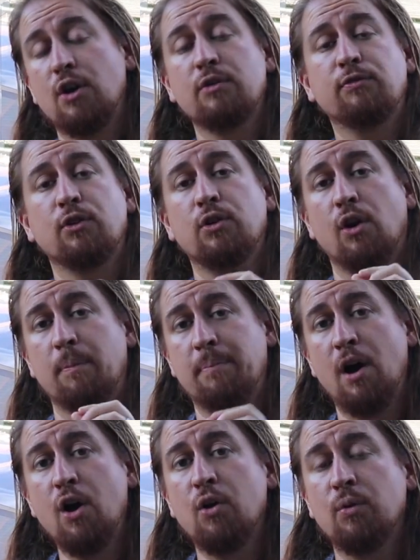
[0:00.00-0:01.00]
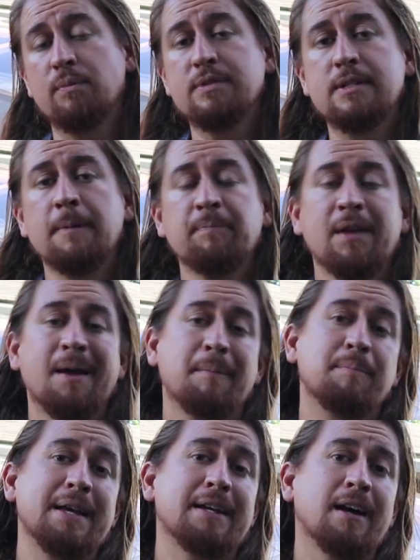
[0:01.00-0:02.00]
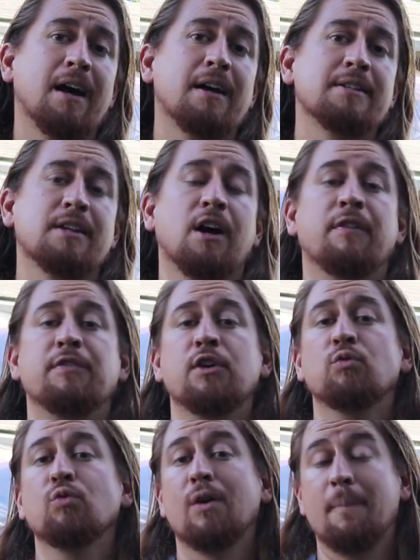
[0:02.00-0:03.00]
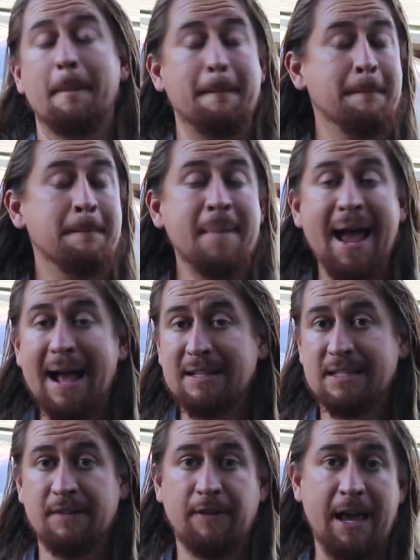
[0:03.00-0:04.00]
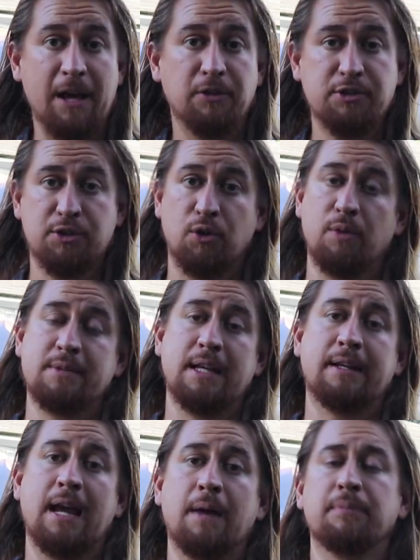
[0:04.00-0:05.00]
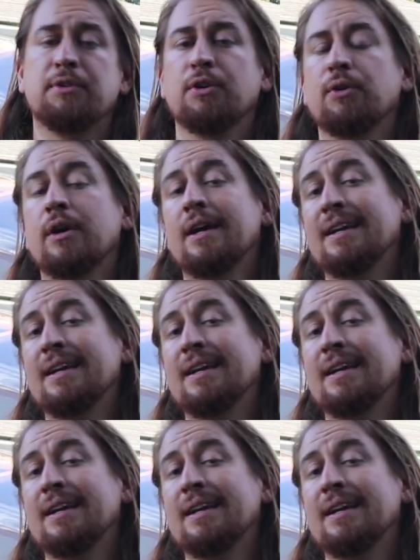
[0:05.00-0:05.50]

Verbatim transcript: fruit or pomes because of the massive hailstorms that came through.